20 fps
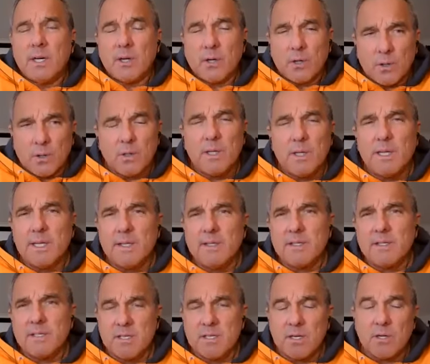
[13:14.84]
early in
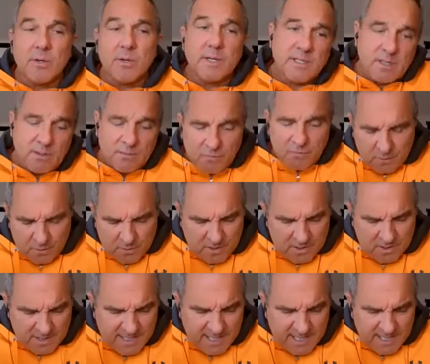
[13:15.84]
the series on first
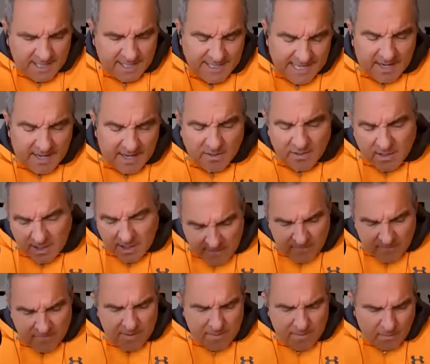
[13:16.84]
and second down to
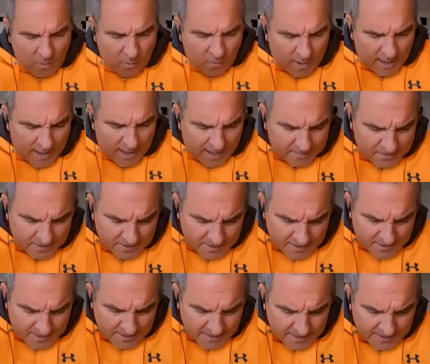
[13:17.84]
give them more
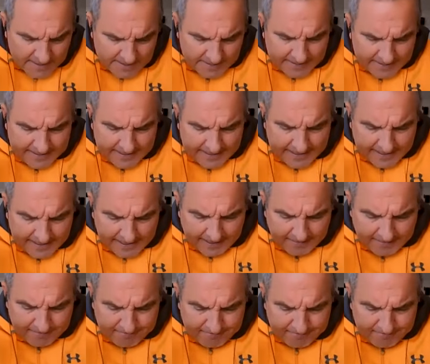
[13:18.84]
options.
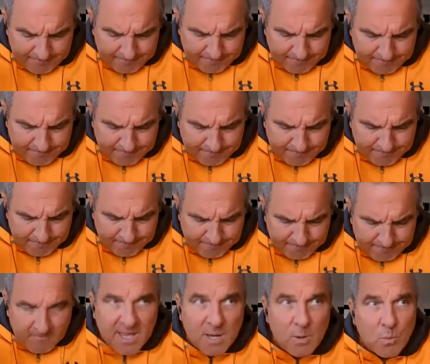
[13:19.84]

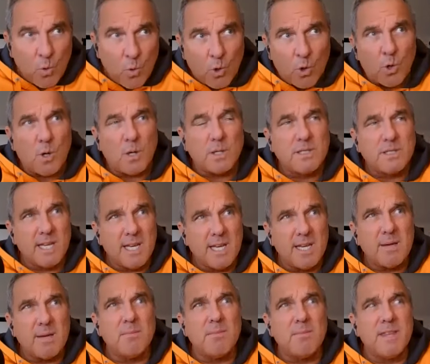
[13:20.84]
They were a
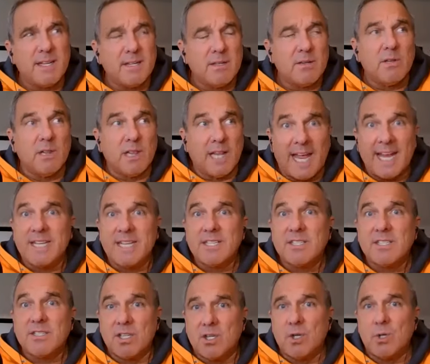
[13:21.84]
team that likes
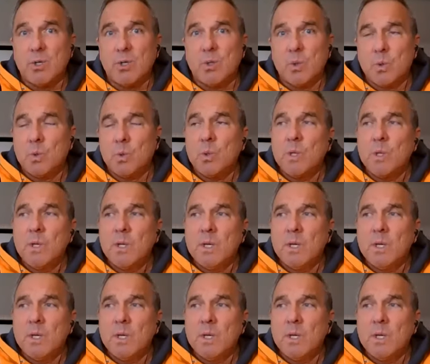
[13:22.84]
to do